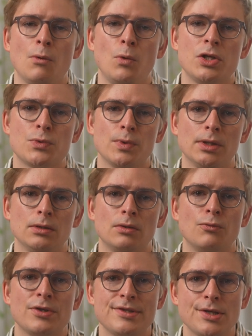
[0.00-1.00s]
which will
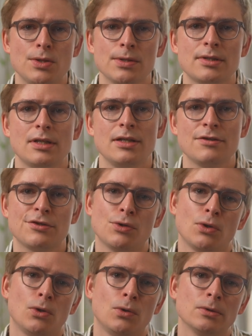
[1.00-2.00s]
result in
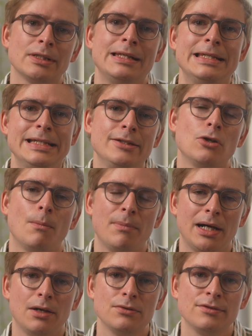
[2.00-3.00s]
so-called lead
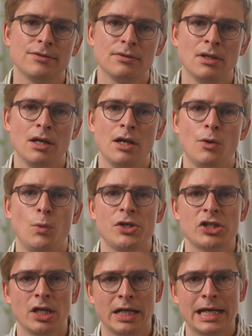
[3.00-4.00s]
compounds,
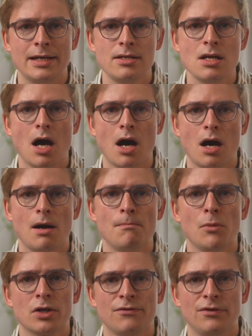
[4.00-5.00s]
which again are
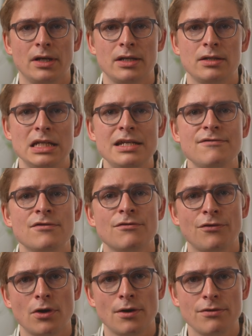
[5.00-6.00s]
modified even
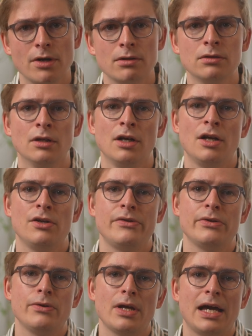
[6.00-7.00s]
further
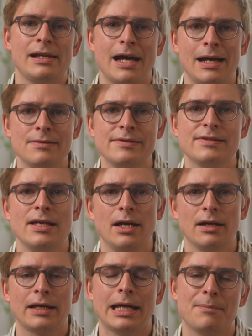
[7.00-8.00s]
to enhance
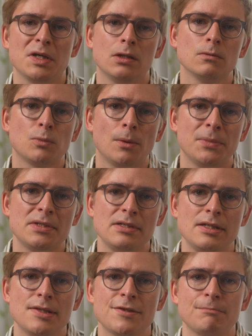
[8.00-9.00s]
their chemical
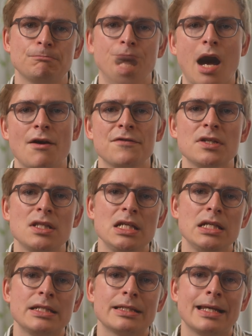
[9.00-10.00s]
properties. After
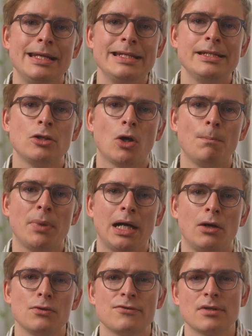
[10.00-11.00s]
these lead
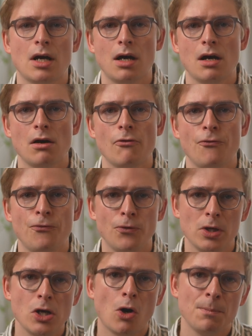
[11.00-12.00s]
compounds are
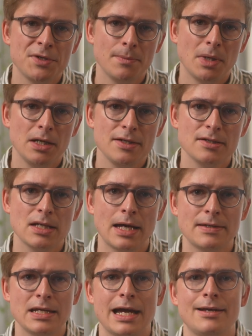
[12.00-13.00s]
fully optimized
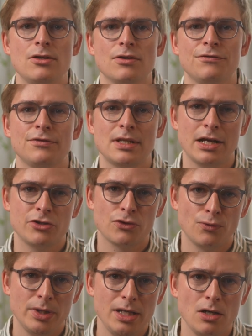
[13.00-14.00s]
at the end of stage
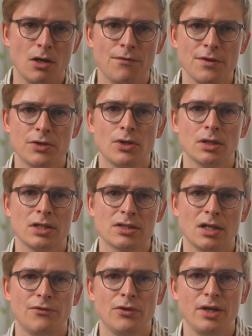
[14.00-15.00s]
3 of the drug
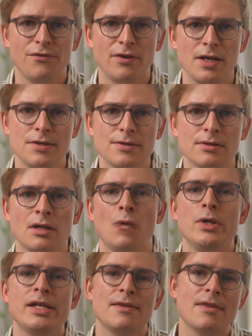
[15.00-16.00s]
discovery phase,
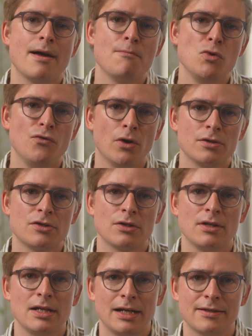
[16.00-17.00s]
we can then move on to
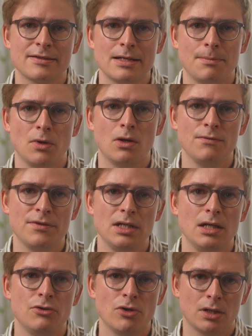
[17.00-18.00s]
the next step of
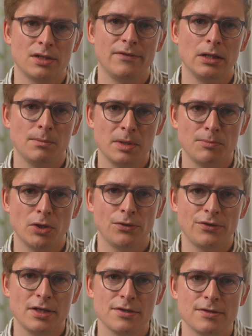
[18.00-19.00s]
the drug development
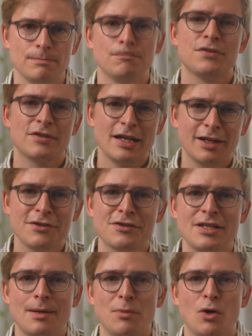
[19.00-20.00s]
process. The second
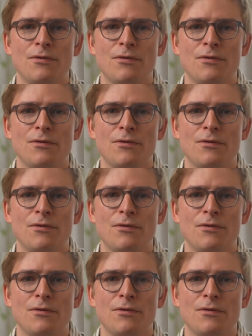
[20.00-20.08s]
step